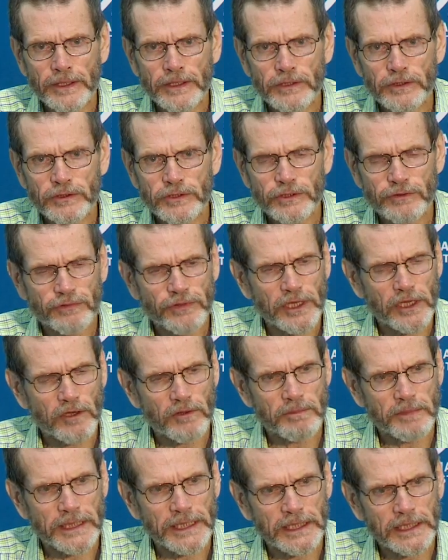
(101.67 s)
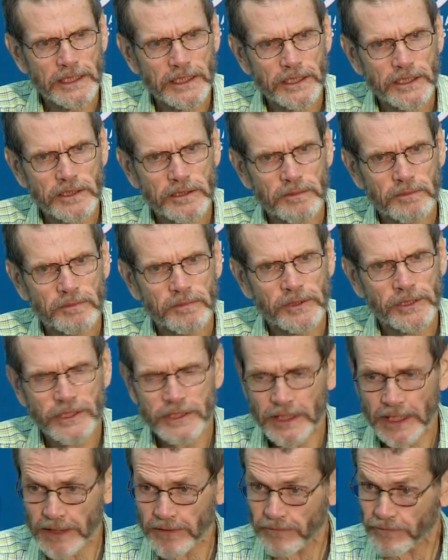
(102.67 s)
you should follow my lead,
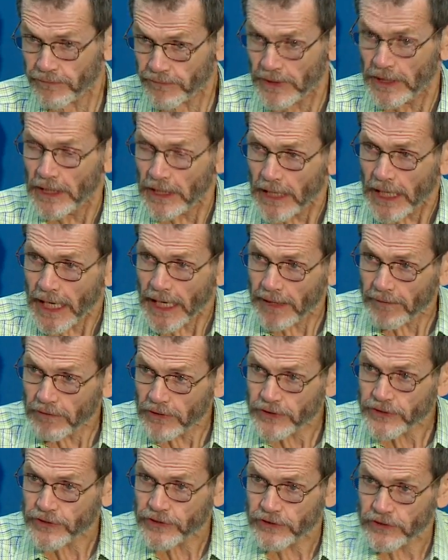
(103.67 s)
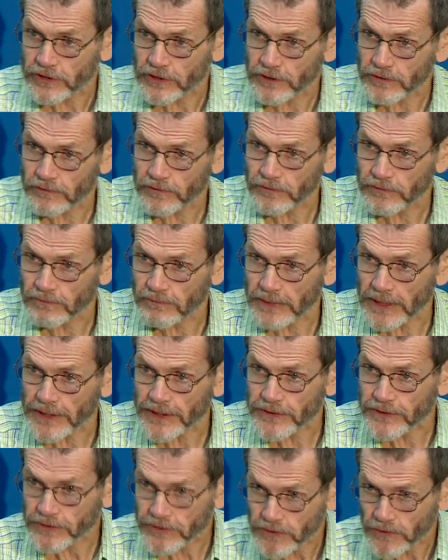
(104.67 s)
but I've looked to
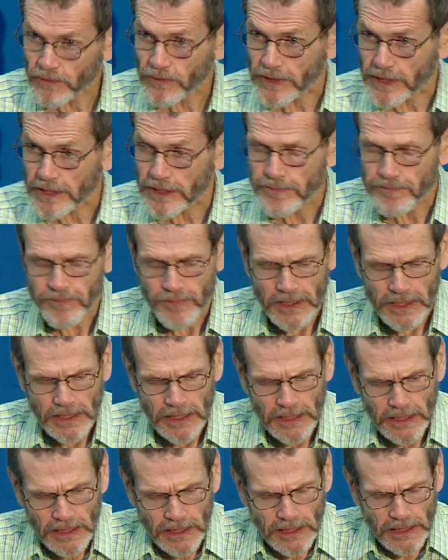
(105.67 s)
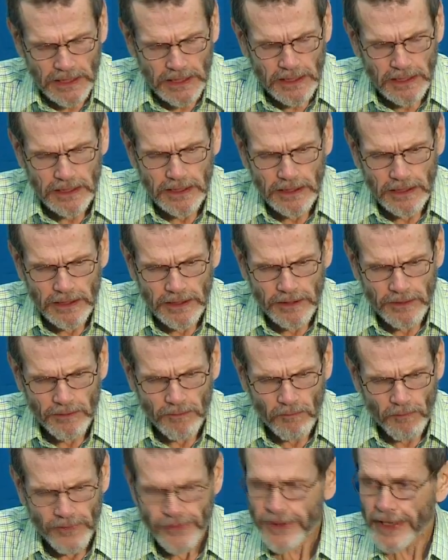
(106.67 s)
my story
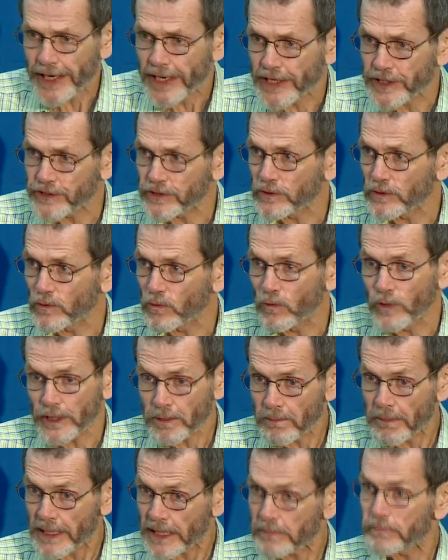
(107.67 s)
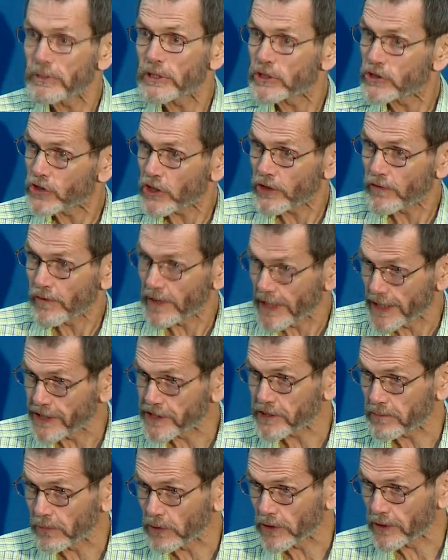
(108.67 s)
with an eye to what might be
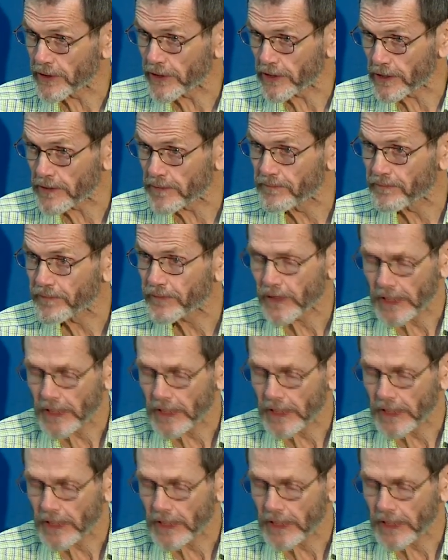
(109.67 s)
generalizable here.